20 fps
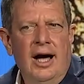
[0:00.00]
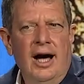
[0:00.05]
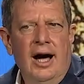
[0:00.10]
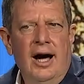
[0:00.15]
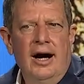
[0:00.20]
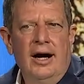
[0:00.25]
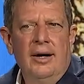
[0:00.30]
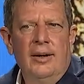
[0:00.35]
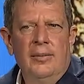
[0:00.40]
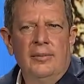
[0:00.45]

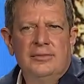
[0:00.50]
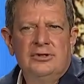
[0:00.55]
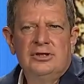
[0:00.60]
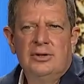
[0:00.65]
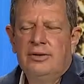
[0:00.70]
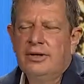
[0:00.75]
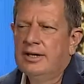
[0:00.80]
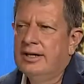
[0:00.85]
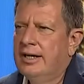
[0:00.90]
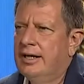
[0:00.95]
So
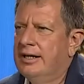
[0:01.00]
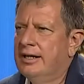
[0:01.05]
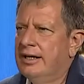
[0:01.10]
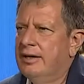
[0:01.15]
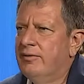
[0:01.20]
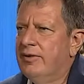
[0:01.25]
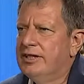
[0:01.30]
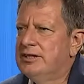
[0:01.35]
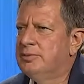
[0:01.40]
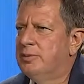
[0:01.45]
on the
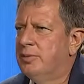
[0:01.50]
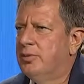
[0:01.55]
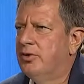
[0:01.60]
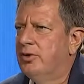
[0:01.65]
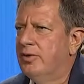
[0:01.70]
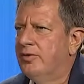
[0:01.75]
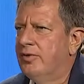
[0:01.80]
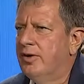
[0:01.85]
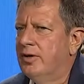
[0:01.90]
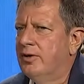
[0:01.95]
investment
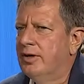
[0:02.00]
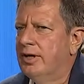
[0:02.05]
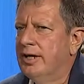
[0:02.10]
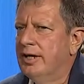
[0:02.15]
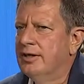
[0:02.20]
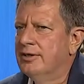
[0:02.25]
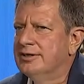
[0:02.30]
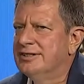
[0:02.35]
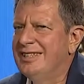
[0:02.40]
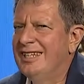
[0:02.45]

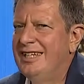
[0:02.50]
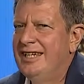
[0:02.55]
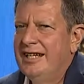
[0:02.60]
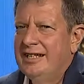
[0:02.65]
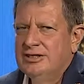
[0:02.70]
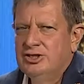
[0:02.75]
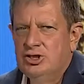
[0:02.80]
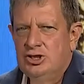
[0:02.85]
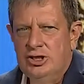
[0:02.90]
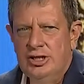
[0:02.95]
portfolios,
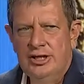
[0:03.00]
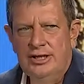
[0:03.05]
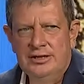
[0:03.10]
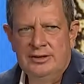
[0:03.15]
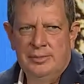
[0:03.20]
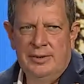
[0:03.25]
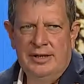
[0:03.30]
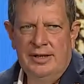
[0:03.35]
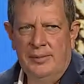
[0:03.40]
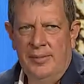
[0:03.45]
ESG has
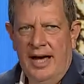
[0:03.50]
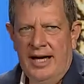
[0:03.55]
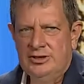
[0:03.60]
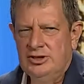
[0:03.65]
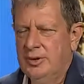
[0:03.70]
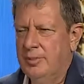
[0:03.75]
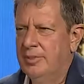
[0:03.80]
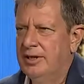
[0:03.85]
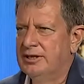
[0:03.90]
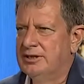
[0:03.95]
been the
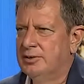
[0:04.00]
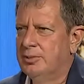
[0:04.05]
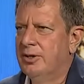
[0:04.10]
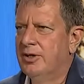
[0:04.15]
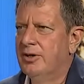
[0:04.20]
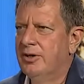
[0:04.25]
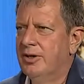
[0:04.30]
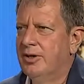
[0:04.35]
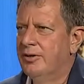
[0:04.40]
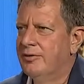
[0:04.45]
magic
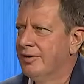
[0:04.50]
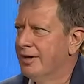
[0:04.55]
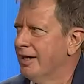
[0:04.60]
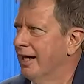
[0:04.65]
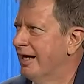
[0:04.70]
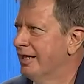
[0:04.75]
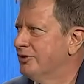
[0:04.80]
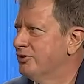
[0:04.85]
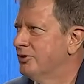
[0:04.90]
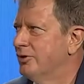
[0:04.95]
buzzword over the
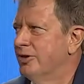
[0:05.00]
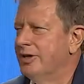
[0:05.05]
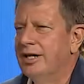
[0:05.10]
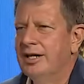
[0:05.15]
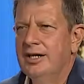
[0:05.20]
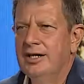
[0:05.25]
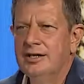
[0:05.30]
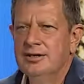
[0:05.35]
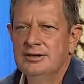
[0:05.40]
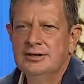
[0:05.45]
last few
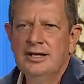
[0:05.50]
years.